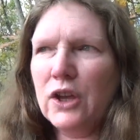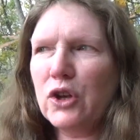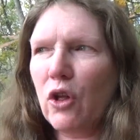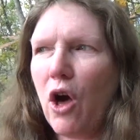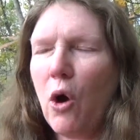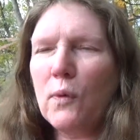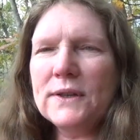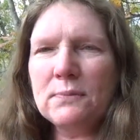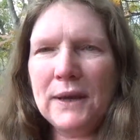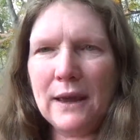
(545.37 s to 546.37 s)
You'll
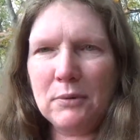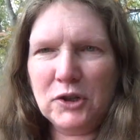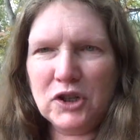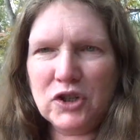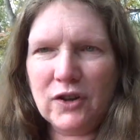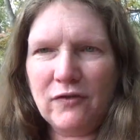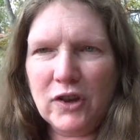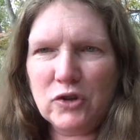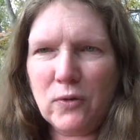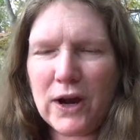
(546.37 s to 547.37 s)
always be able to shift
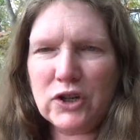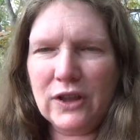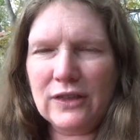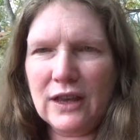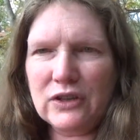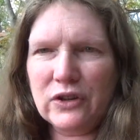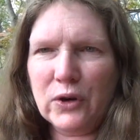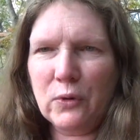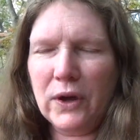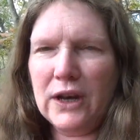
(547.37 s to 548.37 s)
the direction things are
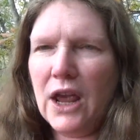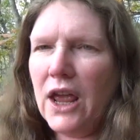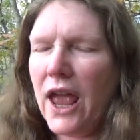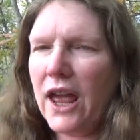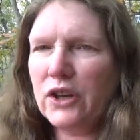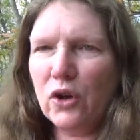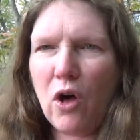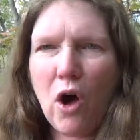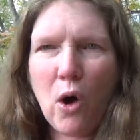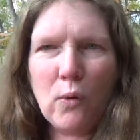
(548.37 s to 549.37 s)
going, and you'll
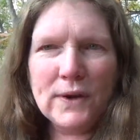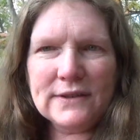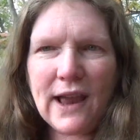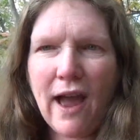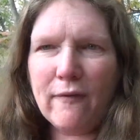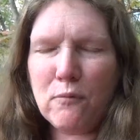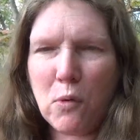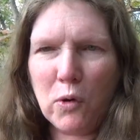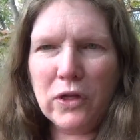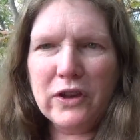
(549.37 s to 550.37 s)
always have
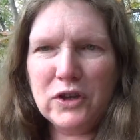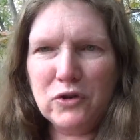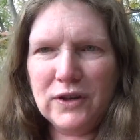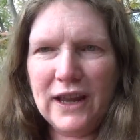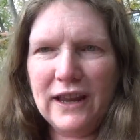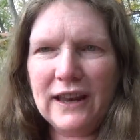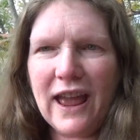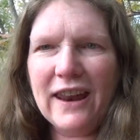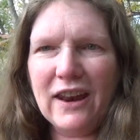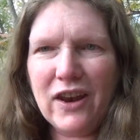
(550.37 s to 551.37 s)
more than you need
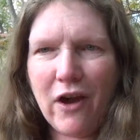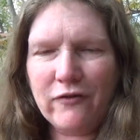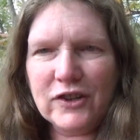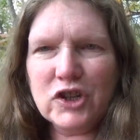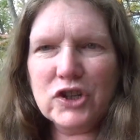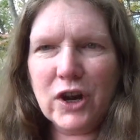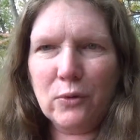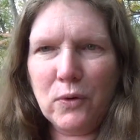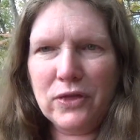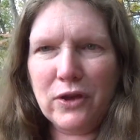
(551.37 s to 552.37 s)
and enough to share
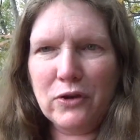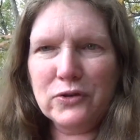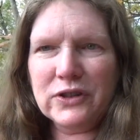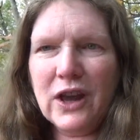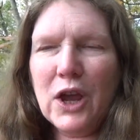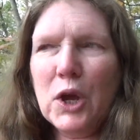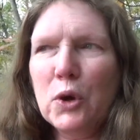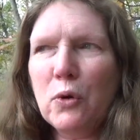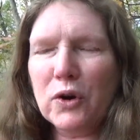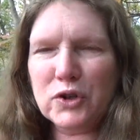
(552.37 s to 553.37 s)
with those
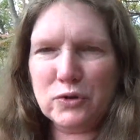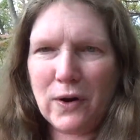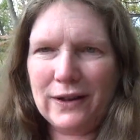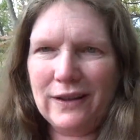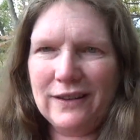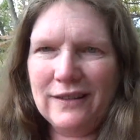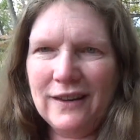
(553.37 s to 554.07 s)
who are struggling.